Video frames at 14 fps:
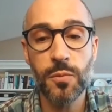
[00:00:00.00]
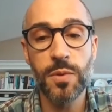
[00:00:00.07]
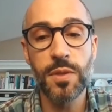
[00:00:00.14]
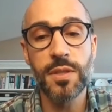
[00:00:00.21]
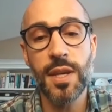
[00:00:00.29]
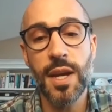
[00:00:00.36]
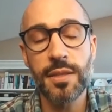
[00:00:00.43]

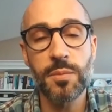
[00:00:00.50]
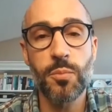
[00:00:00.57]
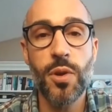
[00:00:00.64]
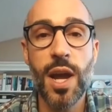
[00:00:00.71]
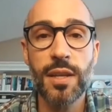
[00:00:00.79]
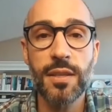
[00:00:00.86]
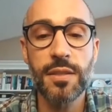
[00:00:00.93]
between science and
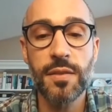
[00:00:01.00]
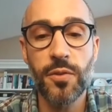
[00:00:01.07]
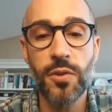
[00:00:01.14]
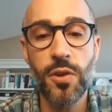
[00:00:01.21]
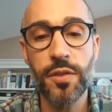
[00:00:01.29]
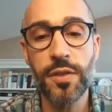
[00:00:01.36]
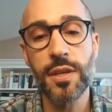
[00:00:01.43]
practice
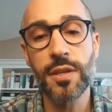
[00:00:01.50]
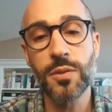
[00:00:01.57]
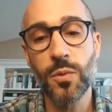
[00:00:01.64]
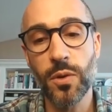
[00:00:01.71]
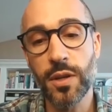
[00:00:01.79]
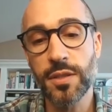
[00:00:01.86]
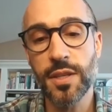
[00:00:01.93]
for all things
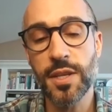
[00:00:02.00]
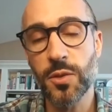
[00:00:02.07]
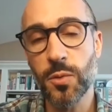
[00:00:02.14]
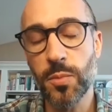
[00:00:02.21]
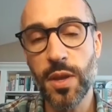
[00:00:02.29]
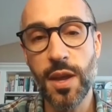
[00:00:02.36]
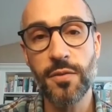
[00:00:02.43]

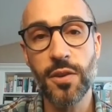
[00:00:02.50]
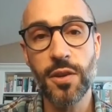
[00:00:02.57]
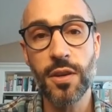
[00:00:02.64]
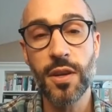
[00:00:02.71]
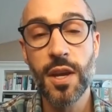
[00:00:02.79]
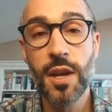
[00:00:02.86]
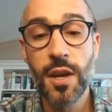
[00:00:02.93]
organizational
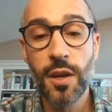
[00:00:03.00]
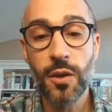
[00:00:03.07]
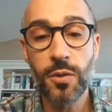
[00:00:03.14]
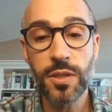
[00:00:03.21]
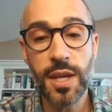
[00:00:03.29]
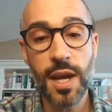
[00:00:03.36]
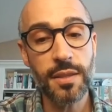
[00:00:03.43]
behavior, go
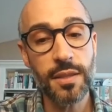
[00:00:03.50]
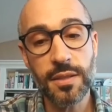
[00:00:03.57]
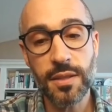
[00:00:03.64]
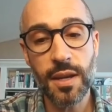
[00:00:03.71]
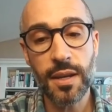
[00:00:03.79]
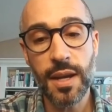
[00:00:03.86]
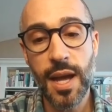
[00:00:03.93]
to scott
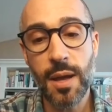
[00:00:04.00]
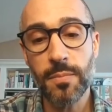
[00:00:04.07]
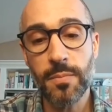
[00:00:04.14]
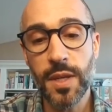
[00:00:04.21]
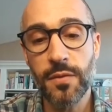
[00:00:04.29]
dust dot com.